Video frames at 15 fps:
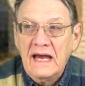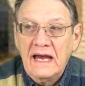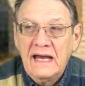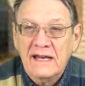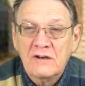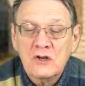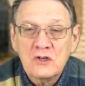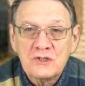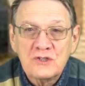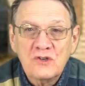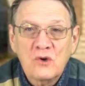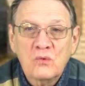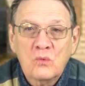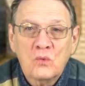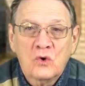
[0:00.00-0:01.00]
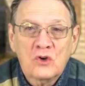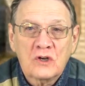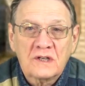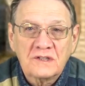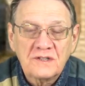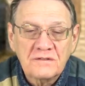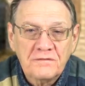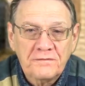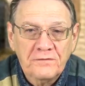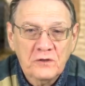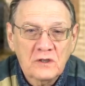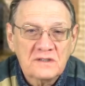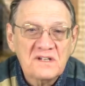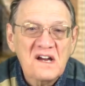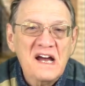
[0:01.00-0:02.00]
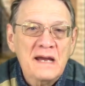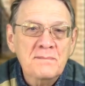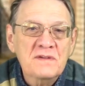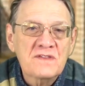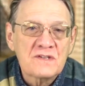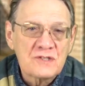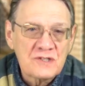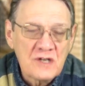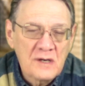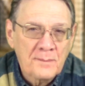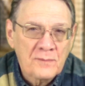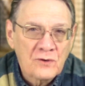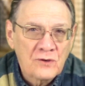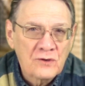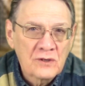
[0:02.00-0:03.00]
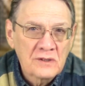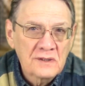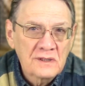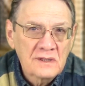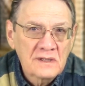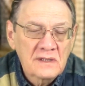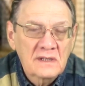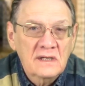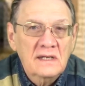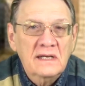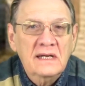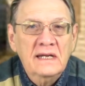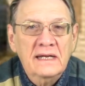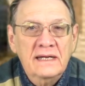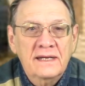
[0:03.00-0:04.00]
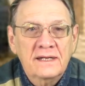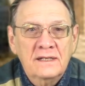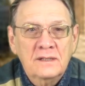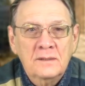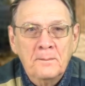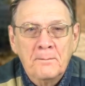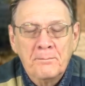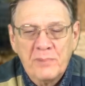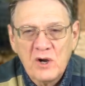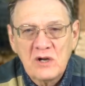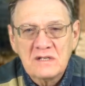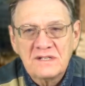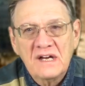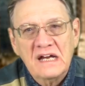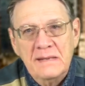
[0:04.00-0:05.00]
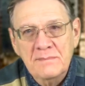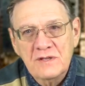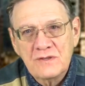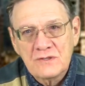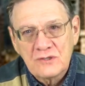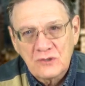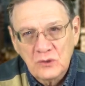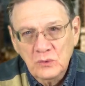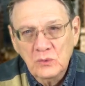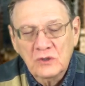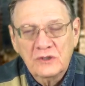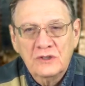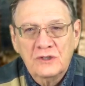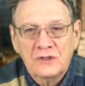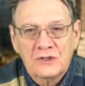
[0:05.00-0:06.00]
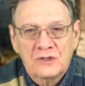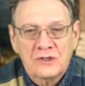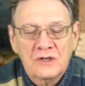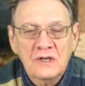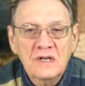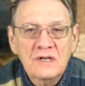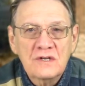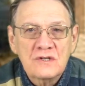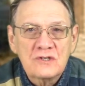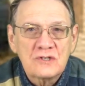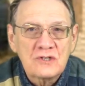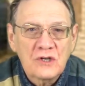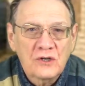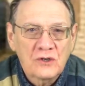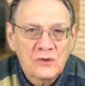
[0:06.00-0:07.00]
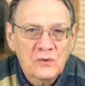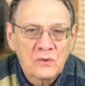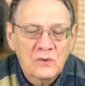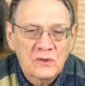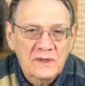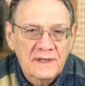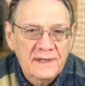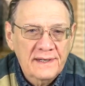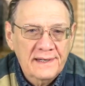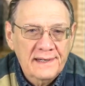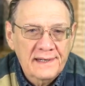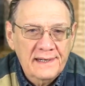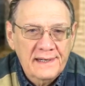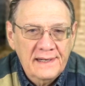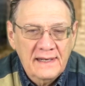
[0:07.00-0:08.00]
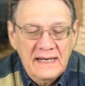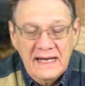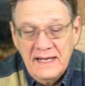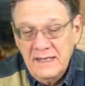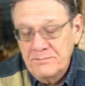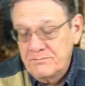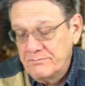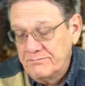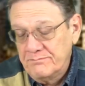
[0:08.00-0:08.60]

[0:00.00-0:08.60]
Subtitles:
also worked full-time in the summer and part-time in the school year. So at